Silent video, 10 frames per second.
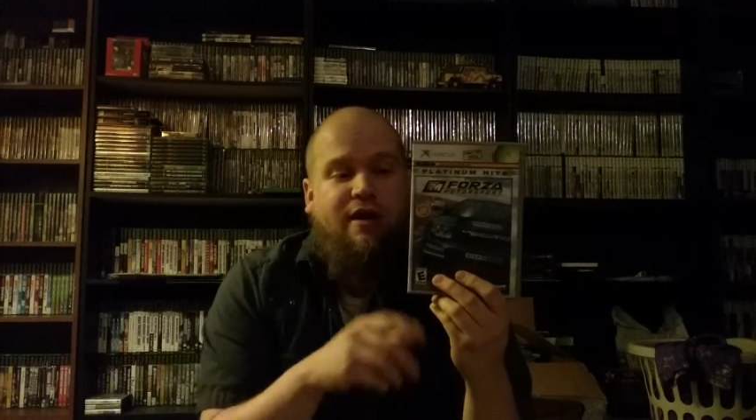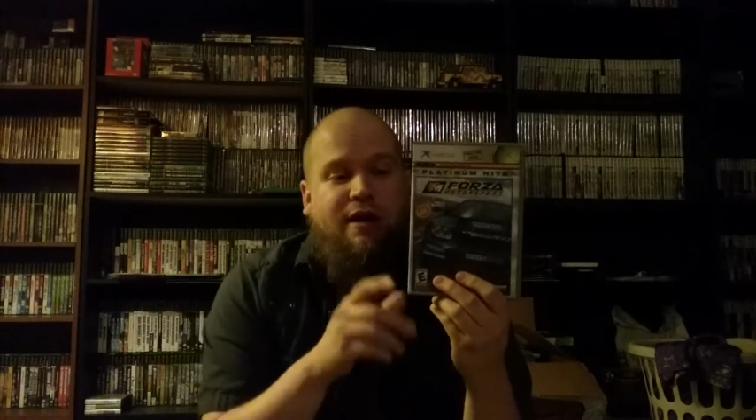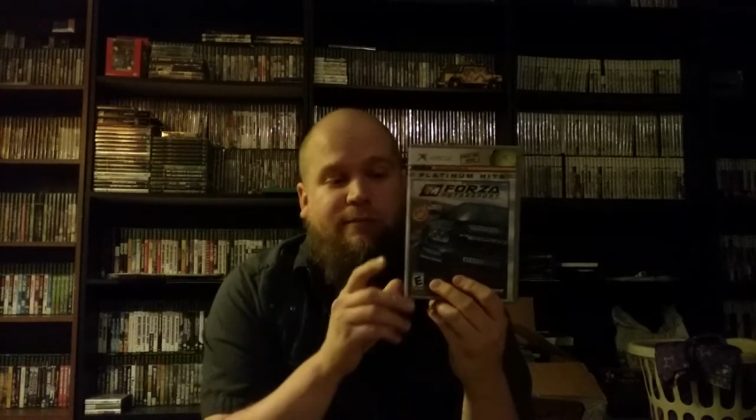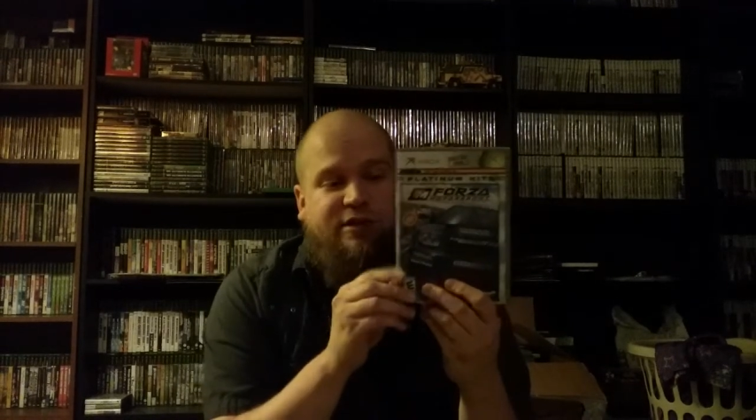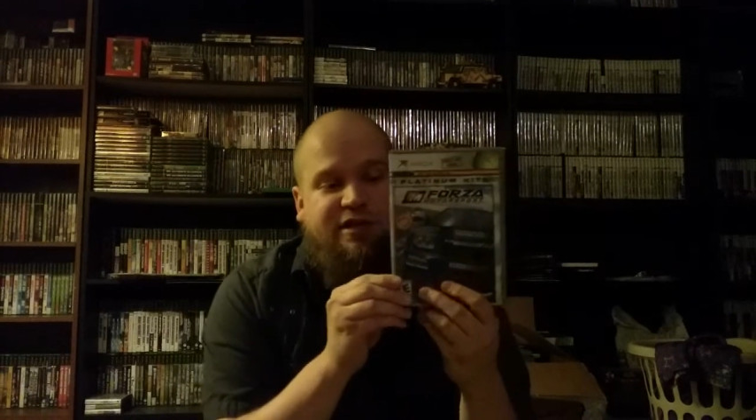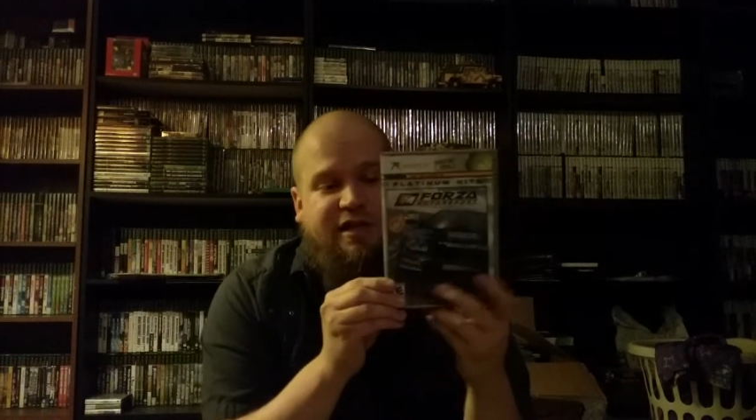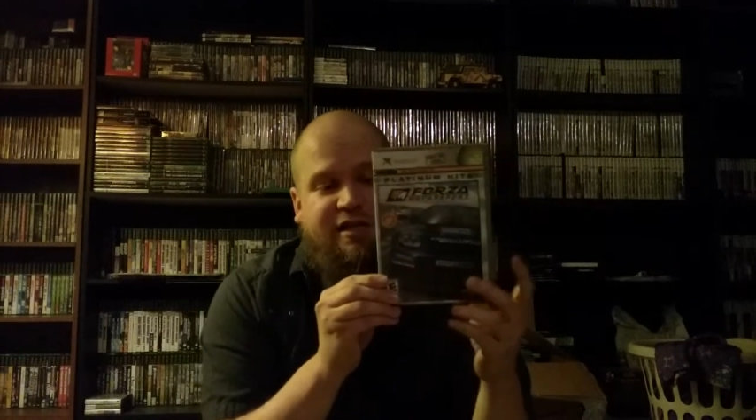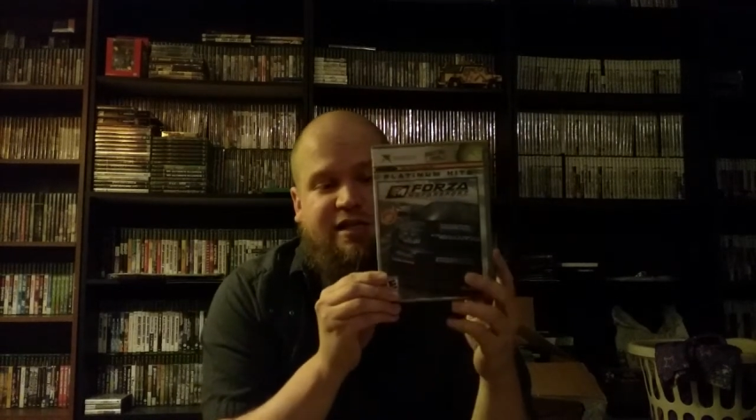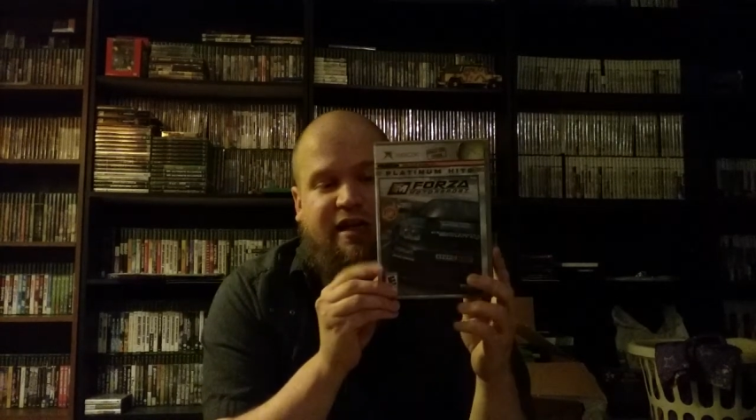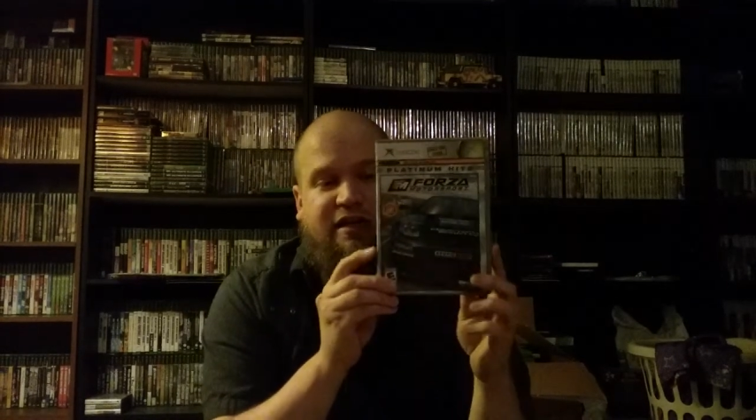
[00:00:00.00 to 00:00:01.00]
number
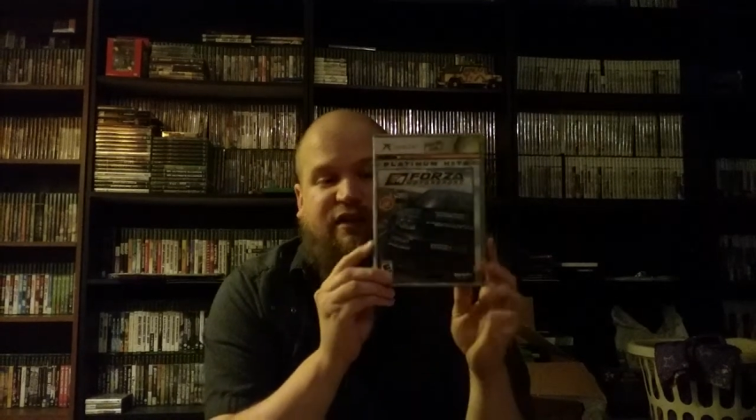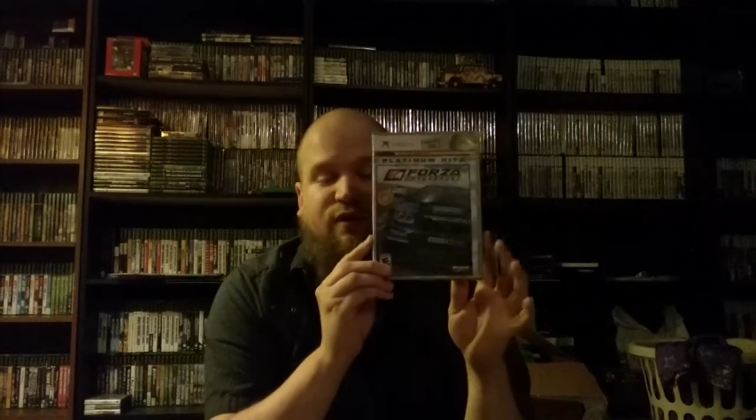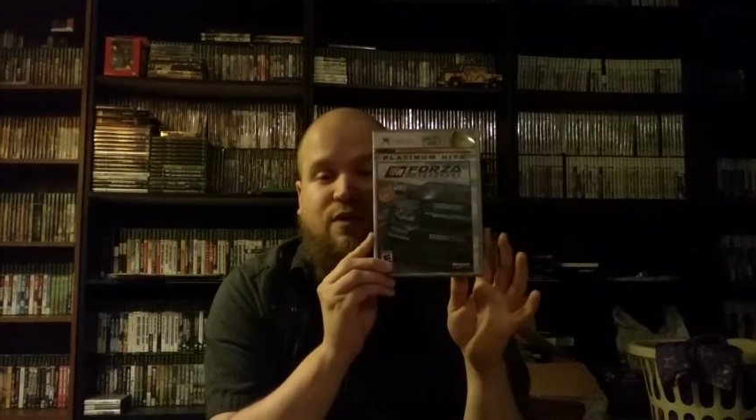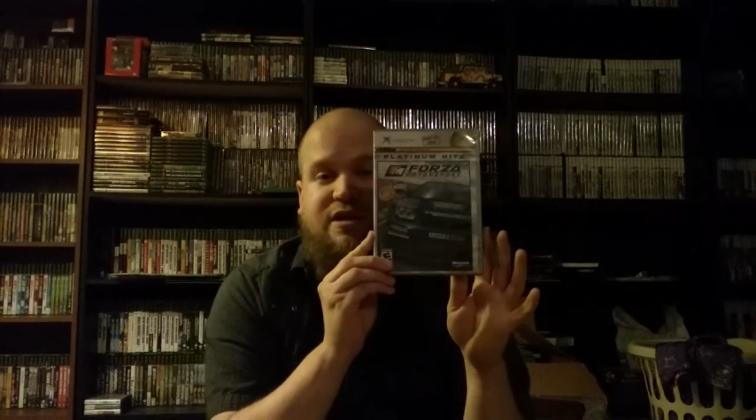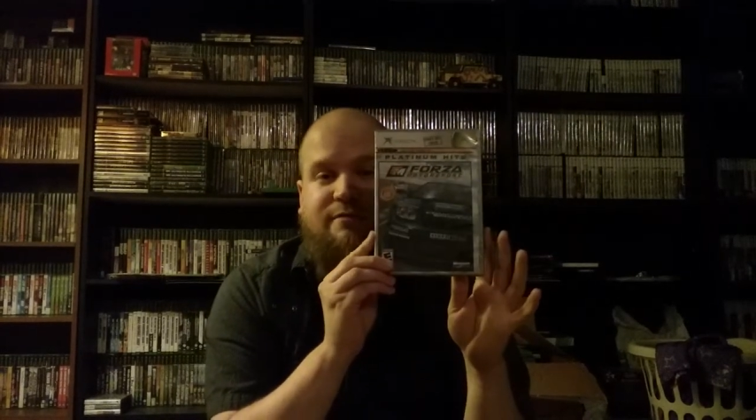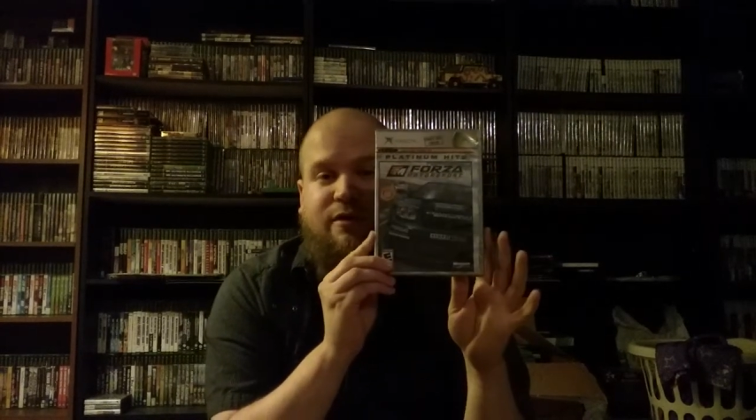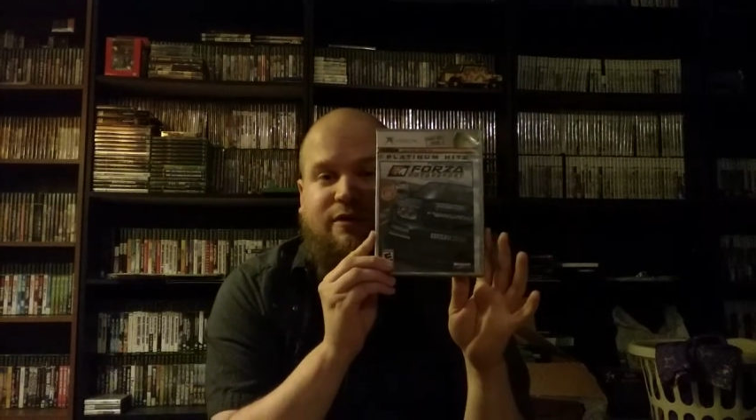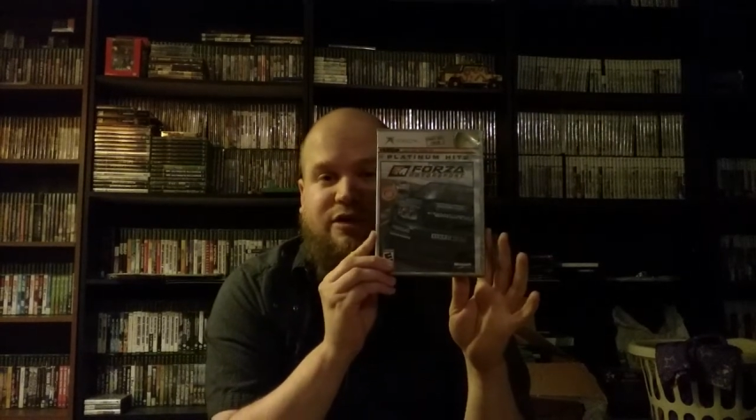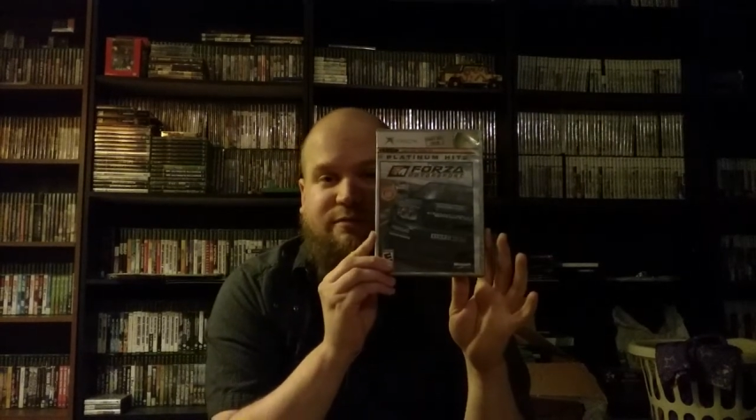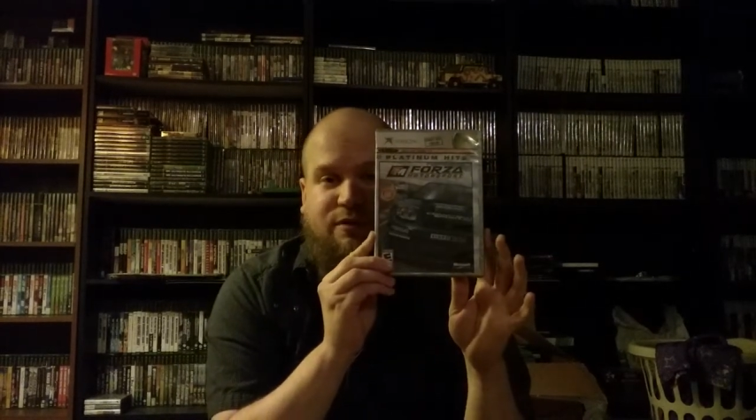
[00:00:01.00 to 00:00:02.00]
six is Forza
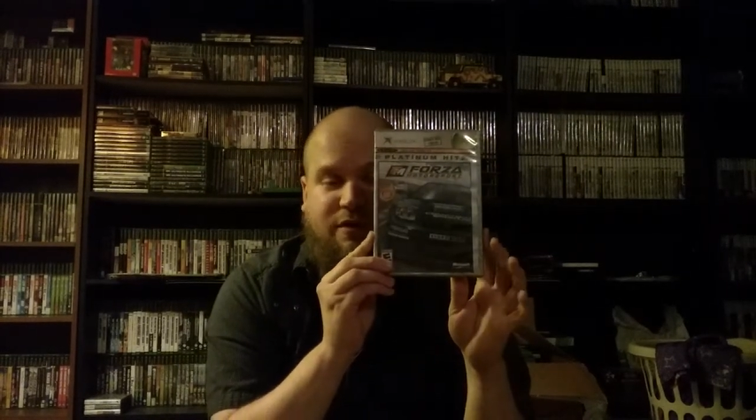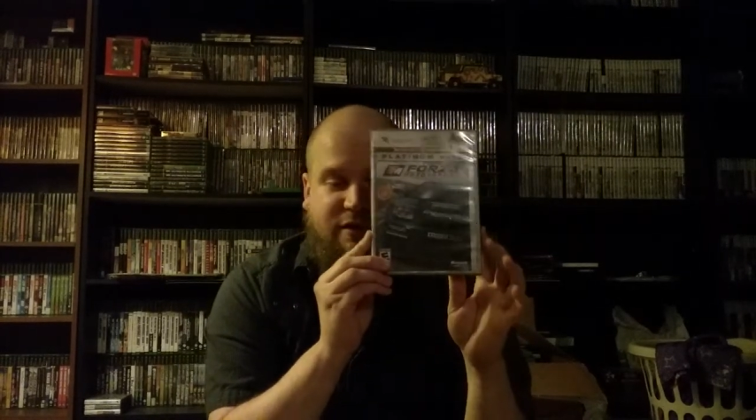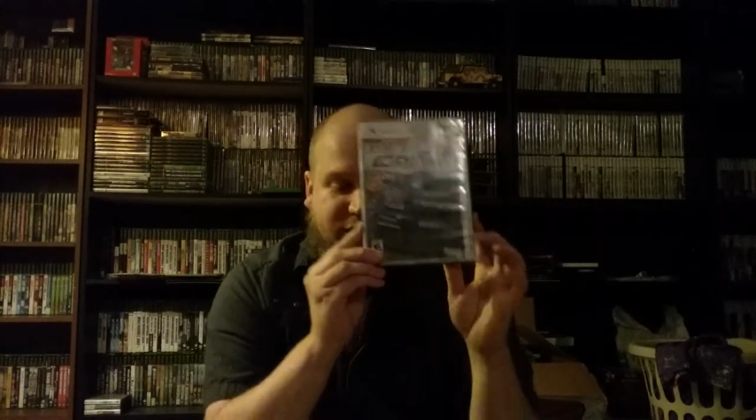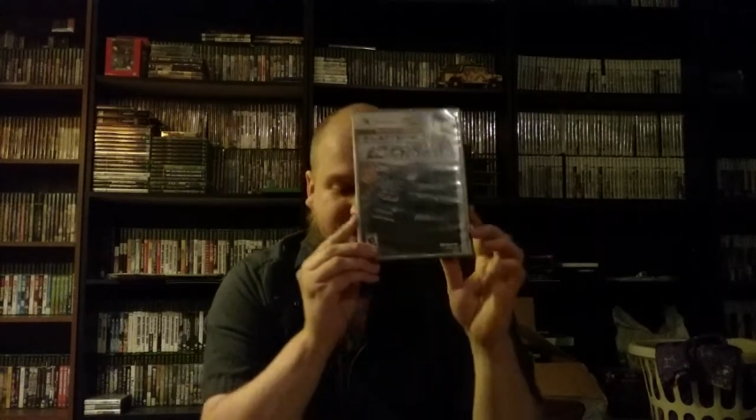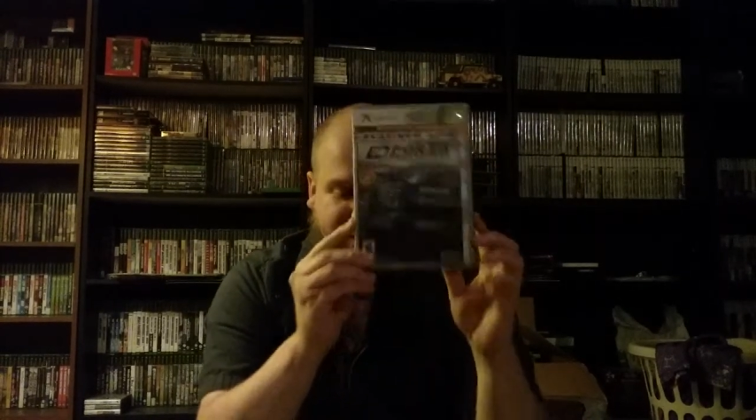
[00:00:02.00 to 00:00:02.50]
Motorsport.